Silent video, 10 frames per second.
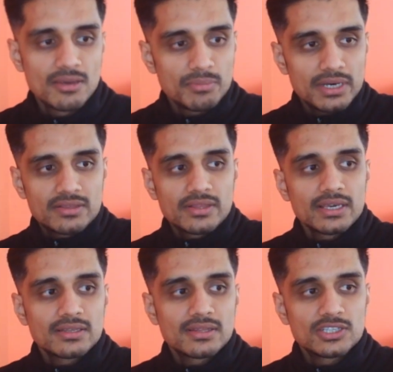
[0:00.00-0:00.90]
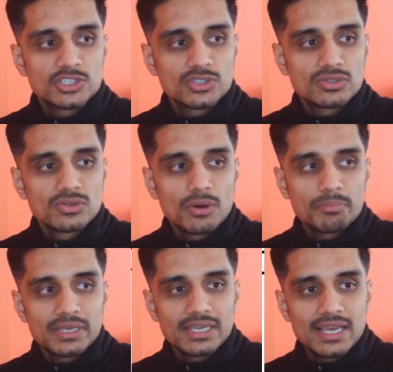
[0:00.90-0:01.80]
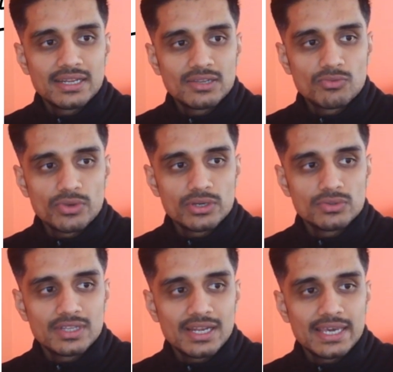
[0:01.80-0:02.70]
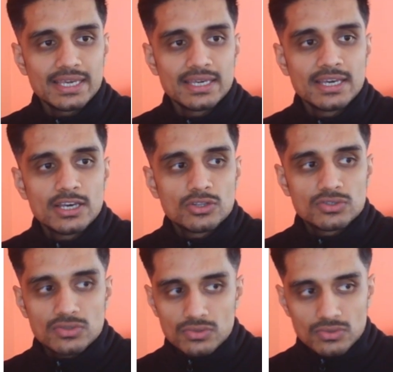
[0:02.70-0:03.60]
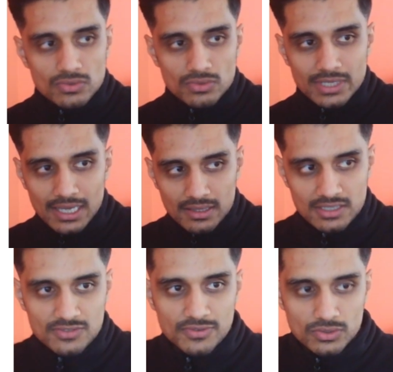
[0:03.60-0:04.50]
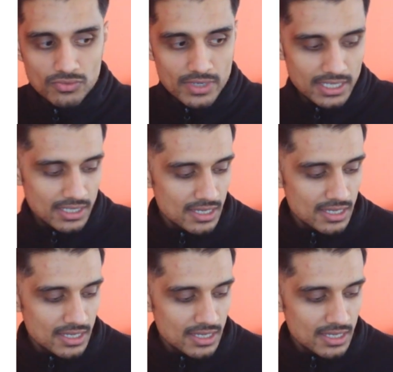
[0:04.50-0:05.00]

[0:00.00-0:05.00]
but I think there should not be any real delay to getting this funnel ready.